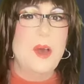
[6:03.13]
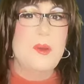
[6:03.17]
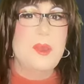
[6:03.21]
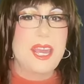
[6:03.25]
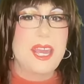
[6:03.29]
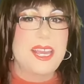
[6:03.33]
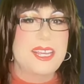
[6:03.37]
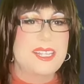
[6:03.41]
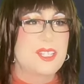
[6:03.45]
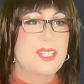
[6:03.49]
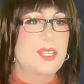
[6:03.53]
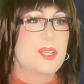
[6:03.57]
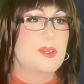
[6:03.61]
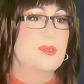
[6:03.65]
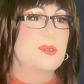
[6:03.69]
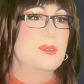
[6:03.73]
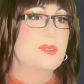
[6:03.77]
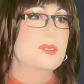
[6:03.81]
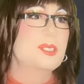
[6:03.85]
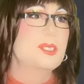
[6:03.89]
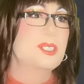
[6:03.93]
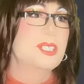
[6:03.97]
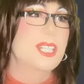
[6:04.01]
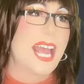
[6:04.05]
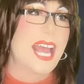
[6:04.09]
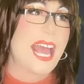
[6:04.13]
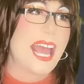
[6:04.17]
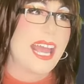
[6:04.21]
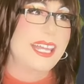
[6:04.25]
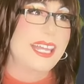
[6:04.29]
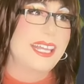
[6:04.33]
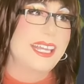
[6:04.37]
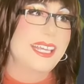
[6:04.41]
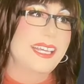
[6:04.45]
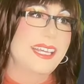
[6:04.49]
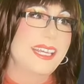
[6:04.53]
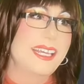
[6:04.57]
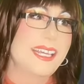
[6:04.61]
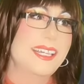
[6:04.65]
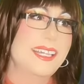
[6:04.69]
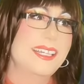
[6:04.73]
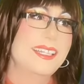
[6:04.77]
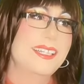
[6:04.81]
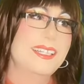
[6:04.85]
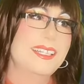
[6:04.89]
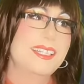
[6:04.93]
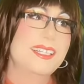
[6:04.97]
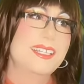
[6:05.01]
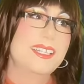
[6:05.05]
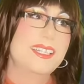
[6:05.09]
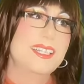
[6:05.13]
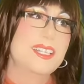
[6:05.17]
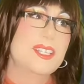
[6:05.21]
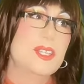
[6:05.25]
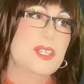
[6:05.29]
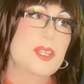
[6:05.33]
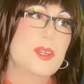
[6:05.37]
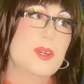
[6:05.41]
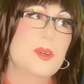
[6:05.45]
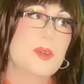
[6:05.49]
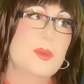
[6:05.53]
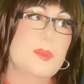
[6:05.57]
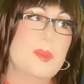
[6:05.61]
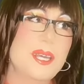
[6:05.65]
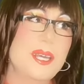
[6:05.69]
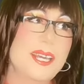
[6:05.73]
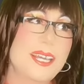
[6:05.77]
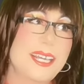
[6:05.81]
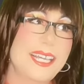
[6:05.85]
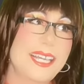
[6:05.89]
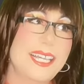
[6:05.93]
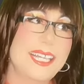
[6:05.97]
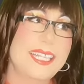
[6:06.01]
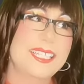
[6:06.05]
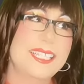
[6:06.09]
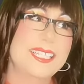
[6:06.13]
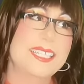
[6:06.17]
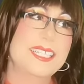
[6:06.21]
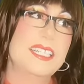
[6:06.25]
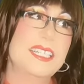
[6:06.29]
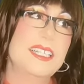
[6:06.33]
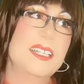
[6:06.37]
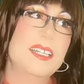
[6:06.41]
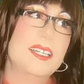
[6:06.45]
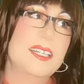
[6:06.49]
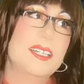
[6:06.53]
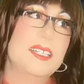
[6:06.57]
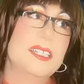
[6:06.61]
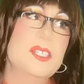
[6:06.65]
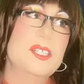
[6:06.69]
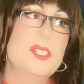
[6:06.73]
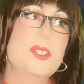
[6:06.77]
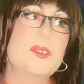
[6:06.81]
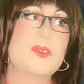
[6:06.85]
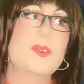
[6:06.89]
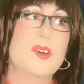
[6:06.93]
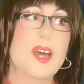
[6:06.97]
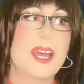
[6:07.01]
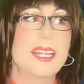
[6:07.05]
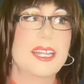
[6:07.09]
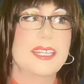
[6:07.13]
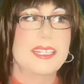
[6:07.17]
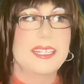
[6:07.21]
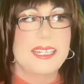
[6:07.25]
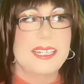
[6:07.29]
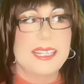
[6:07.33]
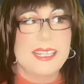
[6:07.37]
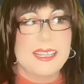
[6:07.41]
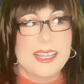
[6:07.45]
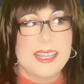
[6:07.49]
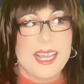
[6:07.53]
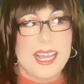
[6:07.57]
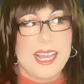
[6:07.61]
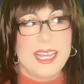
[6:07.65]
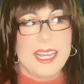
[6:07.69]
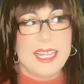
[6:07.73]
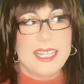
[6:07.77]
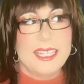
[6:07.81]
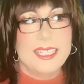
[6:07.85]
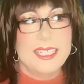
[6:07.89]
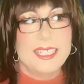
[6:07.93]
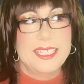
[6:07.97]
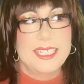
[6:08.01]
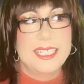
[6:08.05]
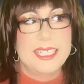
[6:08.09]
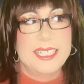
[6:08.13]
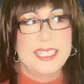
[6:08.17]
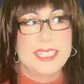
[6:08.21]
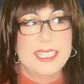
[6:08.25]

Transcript: Okay, so Shaggy, Scooby, did you find anything?